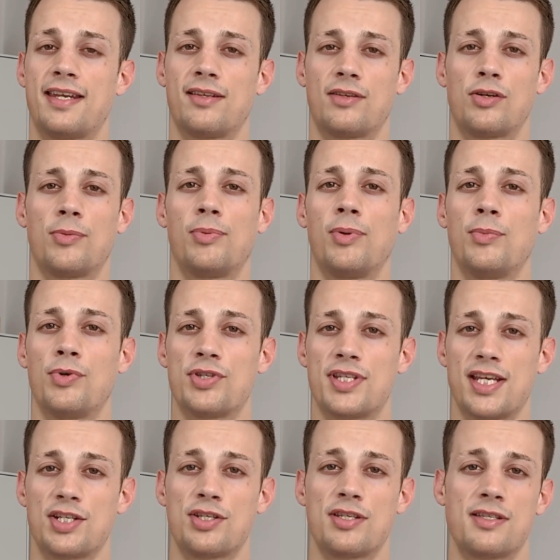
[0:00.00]
add a couple of more
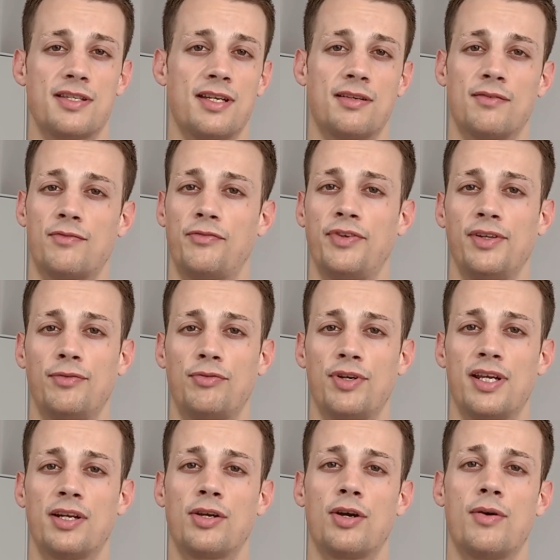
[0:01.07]
sessions, then feel
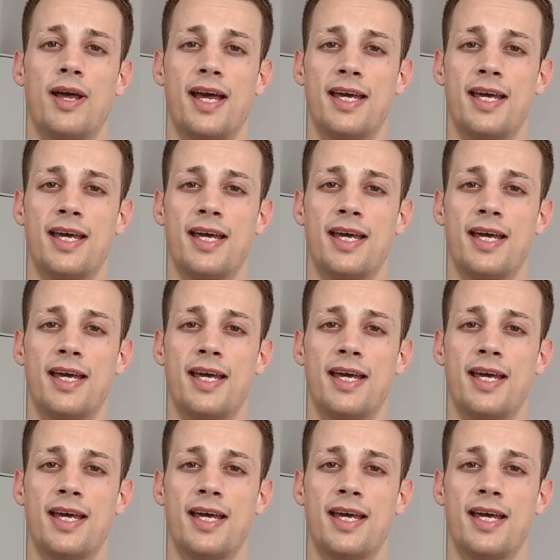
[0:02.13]
free and go